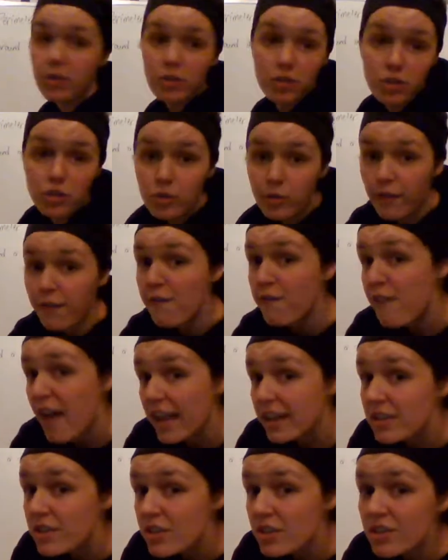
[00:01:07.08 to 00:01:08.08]
were to do a
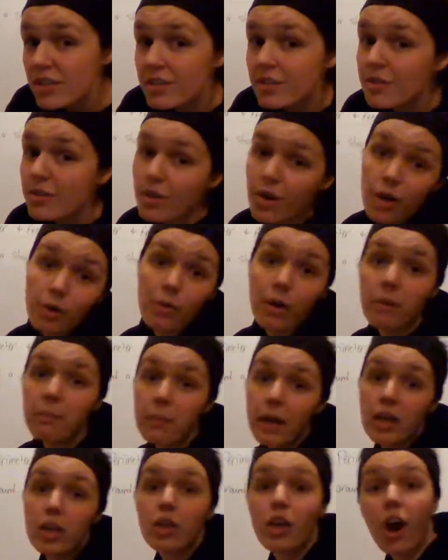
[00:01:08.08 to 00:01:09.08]
fence around
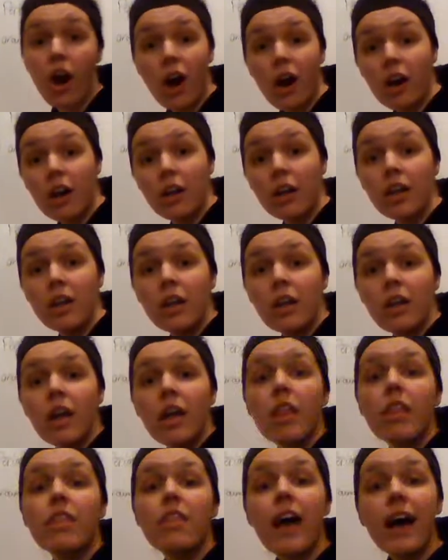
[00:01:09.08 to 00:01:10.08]
my yard,
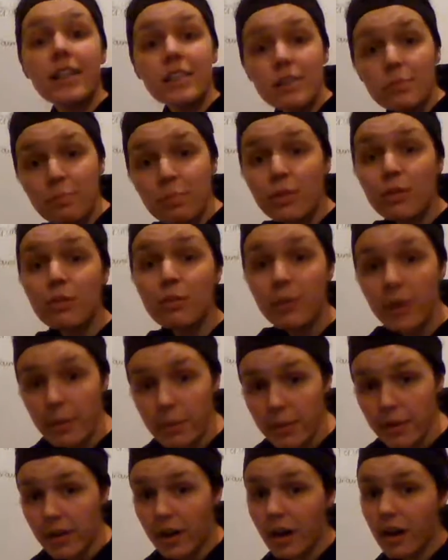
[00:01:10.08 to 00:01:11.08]
that's
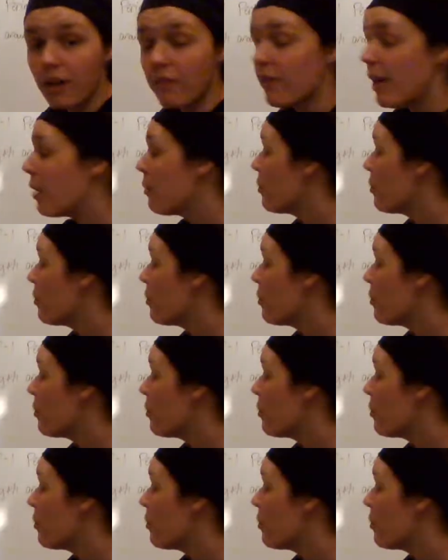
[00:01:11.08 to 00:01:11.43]
perimeter. If